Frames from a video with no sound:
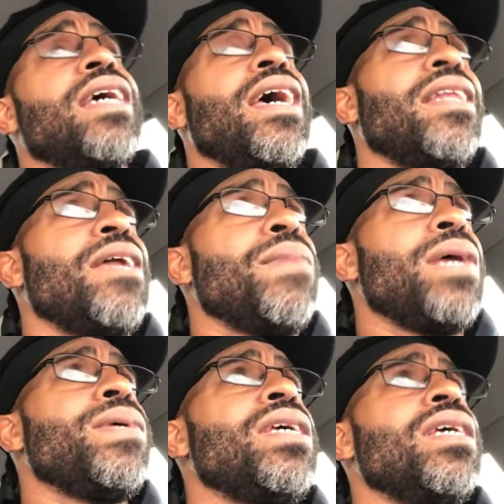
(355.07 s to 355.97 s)
And then
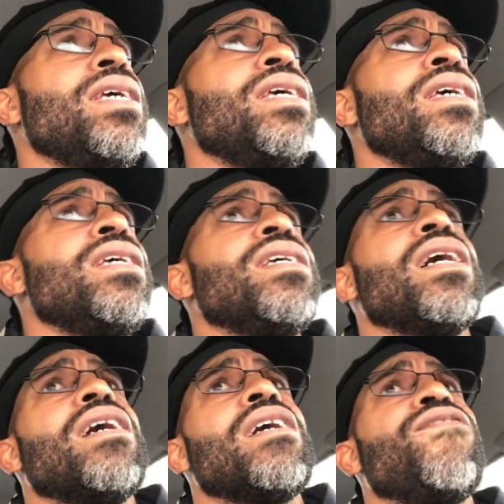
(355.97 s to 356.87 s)
maybe
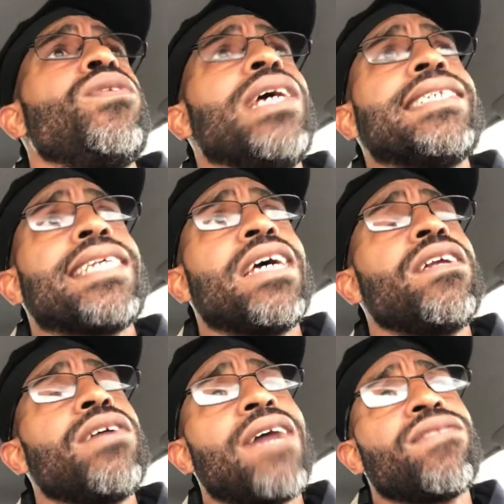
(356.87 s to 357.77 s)
a few days
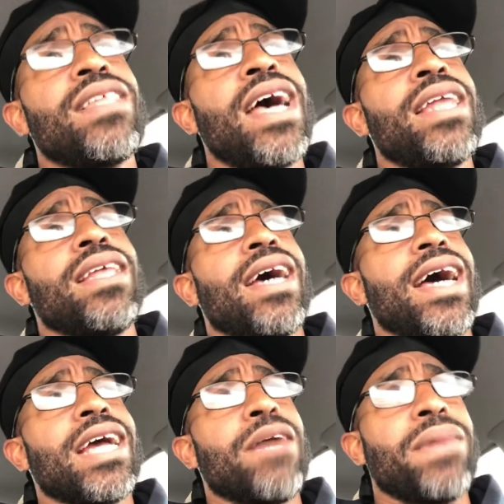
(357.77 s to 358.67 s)
later after that,
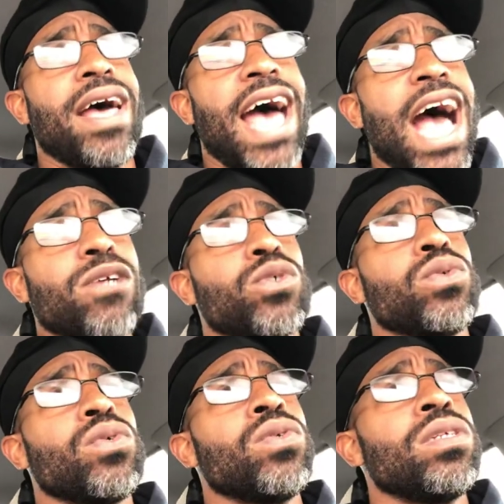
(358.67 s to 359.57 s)
I got my
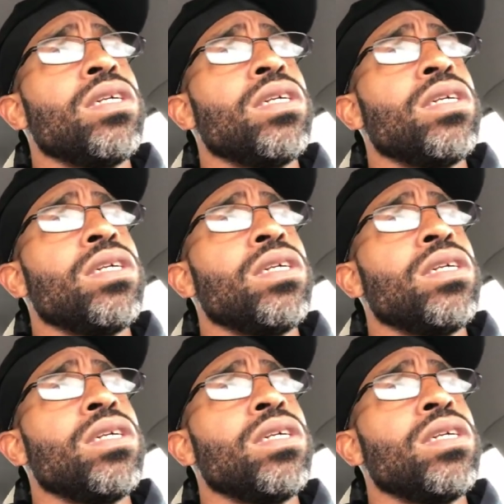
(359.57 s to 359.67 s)
actual